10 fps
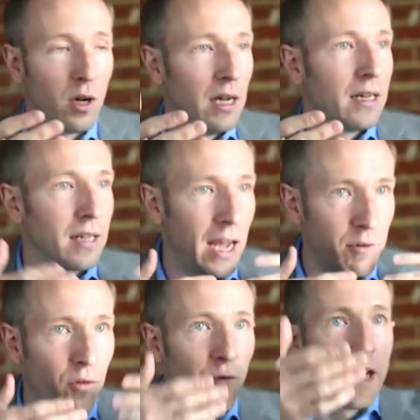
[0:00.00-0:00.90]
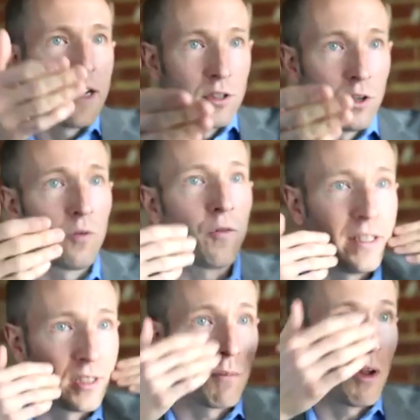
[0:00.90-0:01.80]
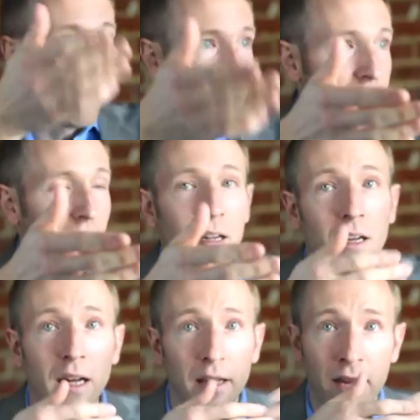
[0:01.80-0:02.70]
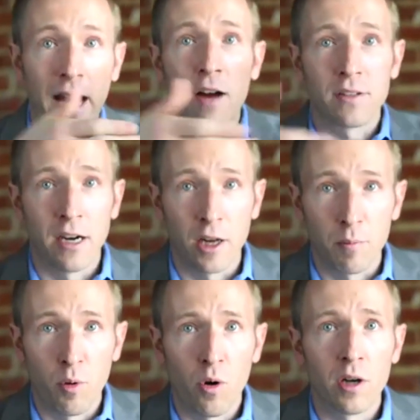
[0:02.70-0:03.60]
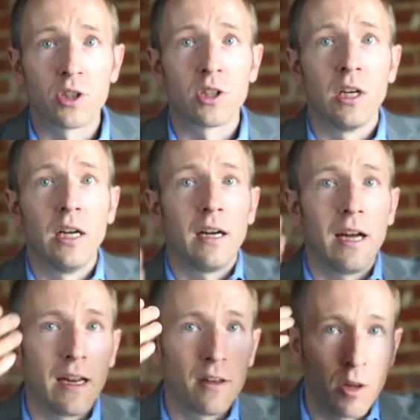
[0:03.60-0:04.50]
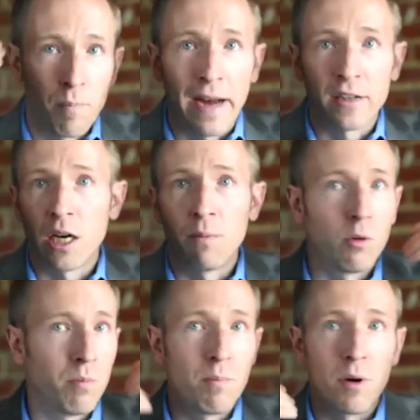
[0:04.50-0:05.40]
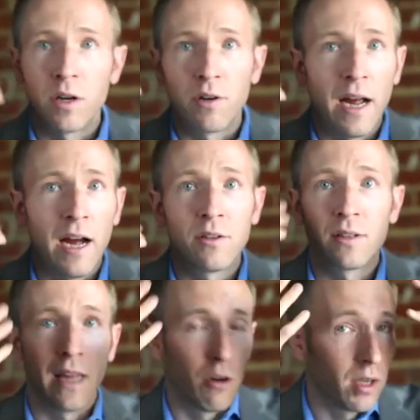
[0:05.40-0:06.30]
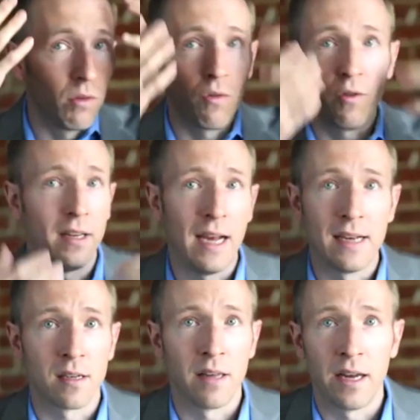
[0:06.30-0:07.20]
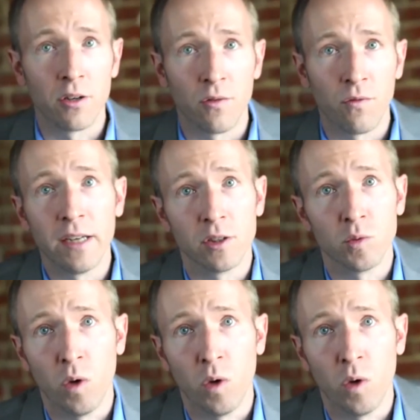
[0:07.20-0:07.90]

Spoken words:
have your face is going to be facing the outside of the porch, and the backdrop would be part of your house. That would give you fantastic light on your face as well.